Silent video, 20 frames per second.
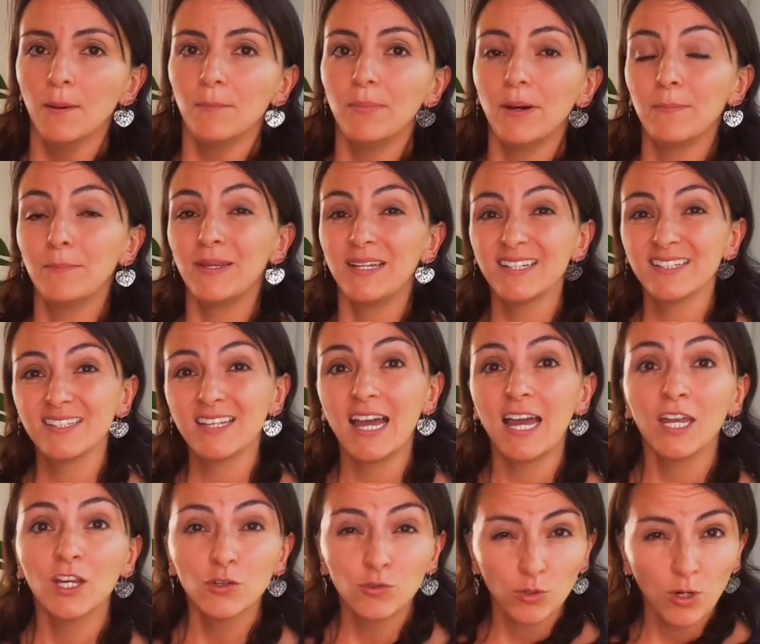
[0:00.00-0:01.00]
But because
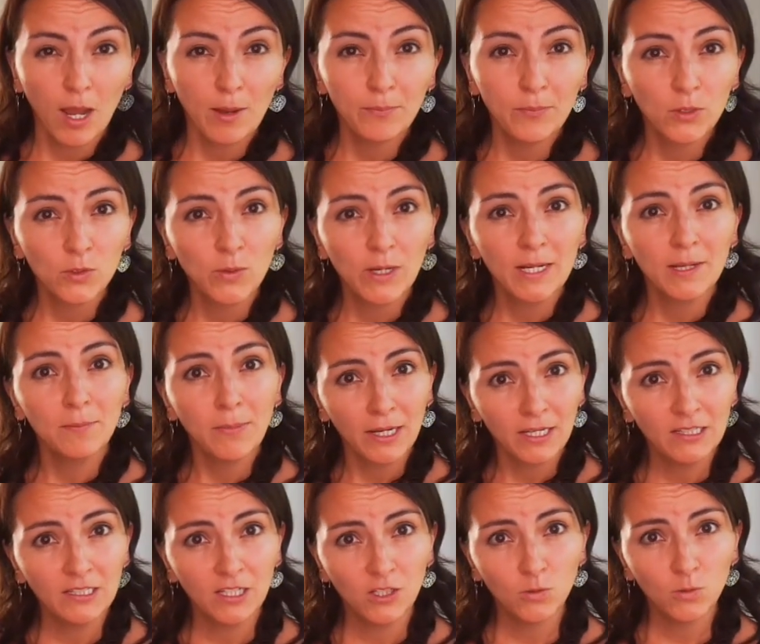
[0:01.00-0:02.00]
I grew up already
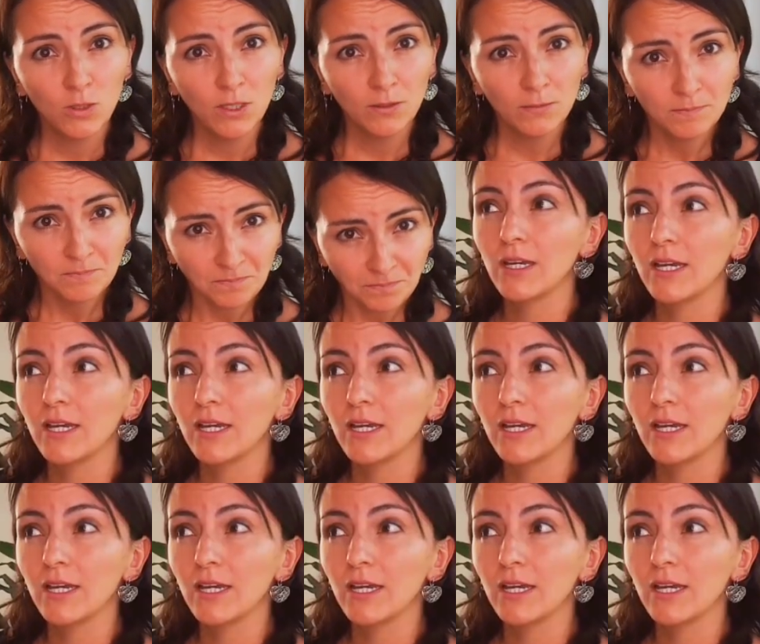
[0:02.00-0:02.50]
bilingual,